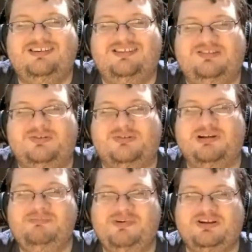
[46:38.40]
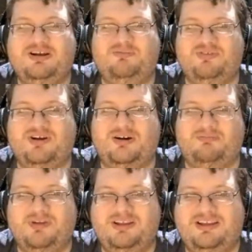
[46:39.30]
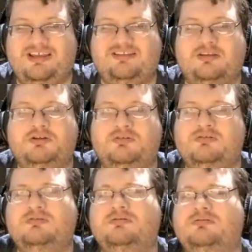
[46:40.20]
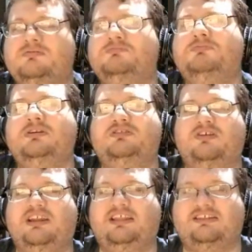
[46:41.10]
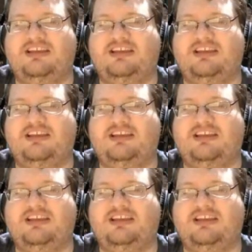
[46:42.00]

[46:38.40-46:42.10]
so Grandpa comes up and he's looking at the